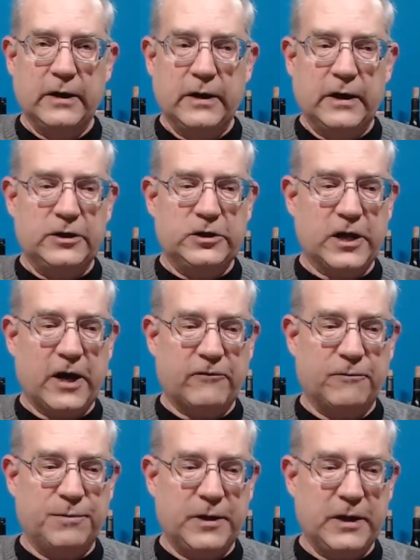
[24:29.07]
And Jeff
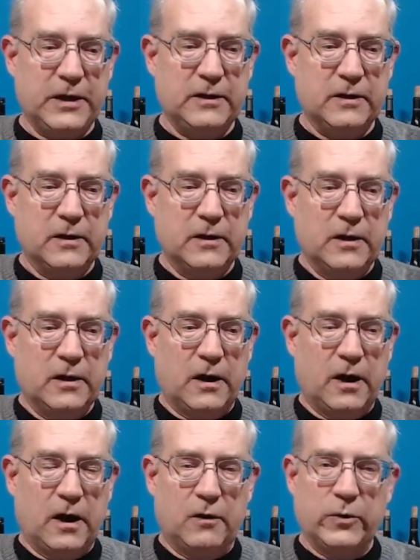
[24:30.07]
and Pete,
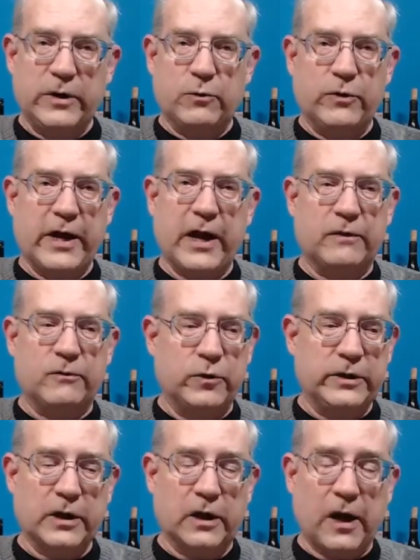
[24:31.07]
we
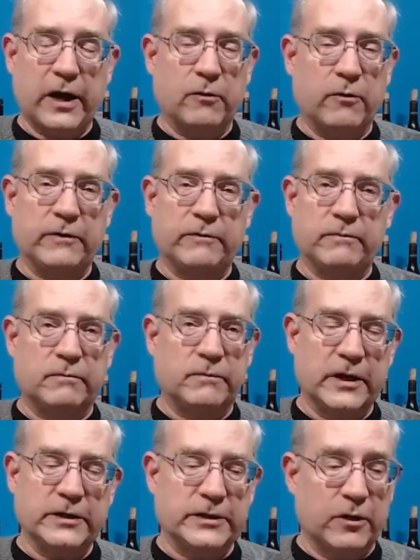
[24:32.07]
did a lot of great
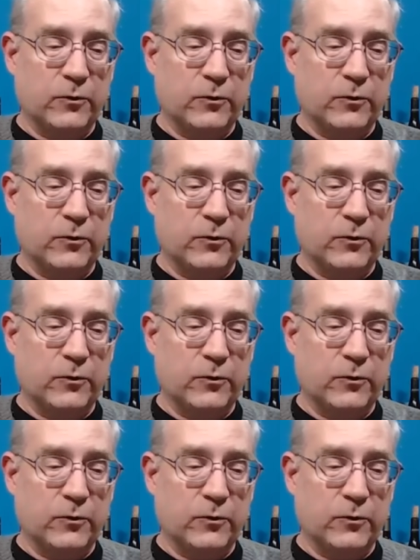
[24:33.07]
things together.